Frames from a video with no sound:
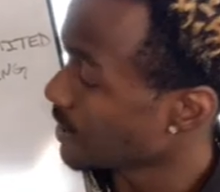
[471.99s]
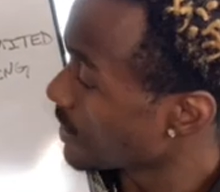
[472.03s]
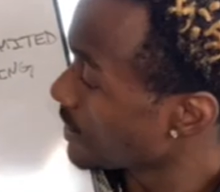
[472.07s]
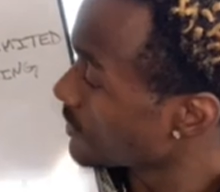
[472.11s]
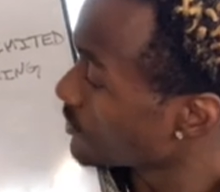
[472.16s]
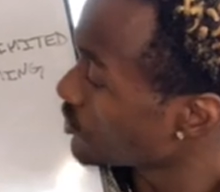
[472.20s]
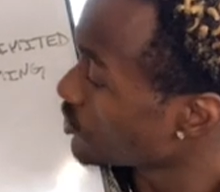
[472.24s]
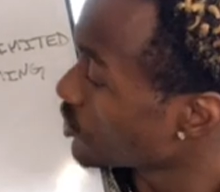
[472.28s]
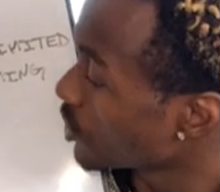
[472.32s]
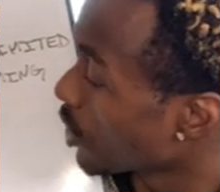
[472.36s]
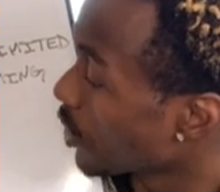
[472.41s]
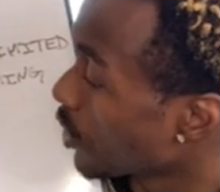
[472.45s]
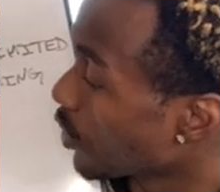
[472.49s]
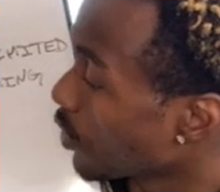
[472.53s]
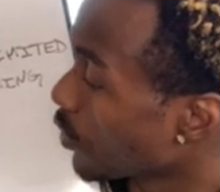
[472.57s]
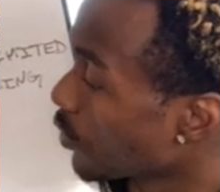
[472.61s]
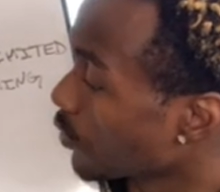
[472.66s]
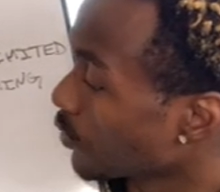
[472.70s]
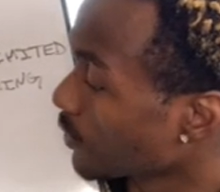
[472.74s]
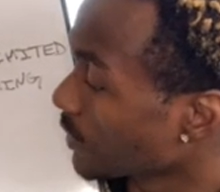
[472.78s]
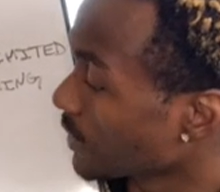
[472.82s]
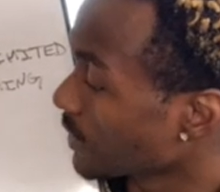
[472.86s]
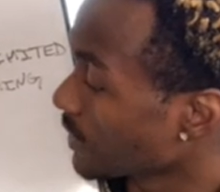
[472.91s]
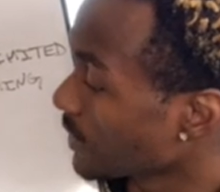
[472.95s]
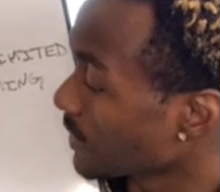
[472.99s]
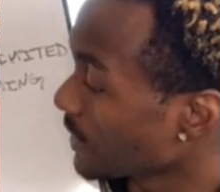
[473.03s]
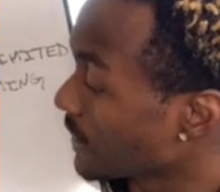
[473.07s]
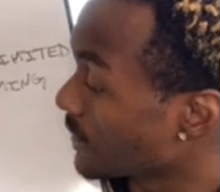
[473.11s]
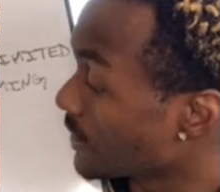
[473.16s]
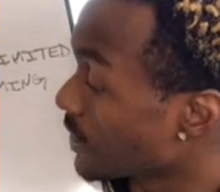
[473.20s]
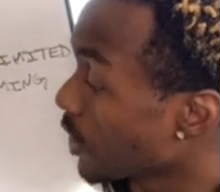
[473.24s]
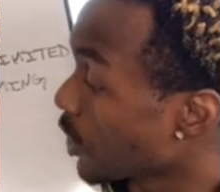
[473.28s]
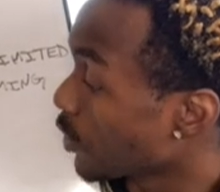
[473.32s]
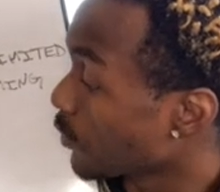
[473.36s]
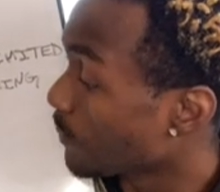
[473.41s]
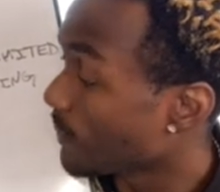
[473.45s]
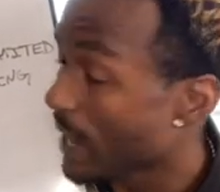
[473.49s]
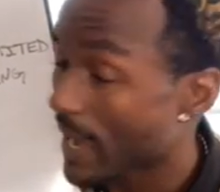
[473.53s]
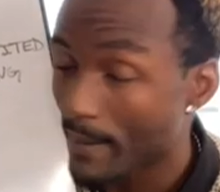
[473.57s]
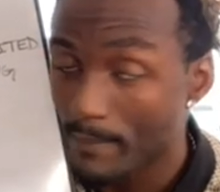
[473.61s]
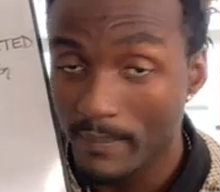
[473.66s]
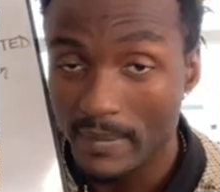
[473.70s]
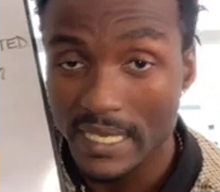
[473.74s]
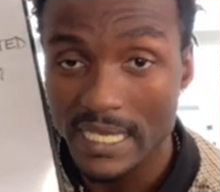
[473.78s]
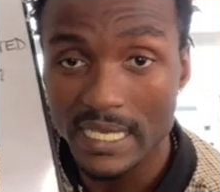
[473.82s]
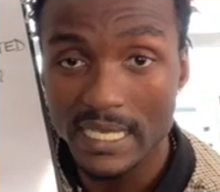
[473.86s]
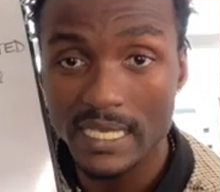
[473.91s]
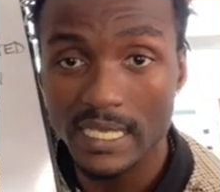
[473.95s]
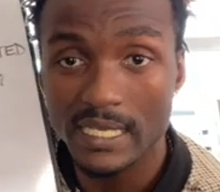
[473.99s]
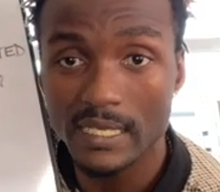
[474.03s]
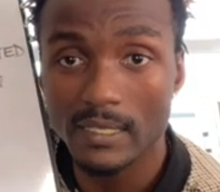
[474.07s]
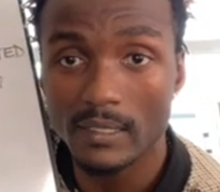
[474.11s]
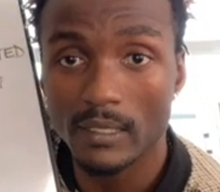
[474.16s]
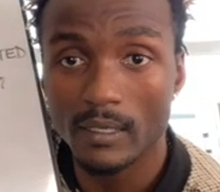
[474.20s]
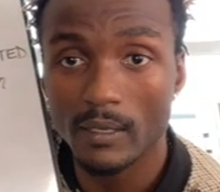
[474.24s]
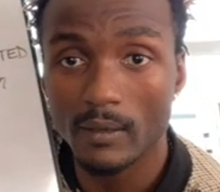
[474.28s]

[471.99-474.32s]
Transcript: So, you know, by me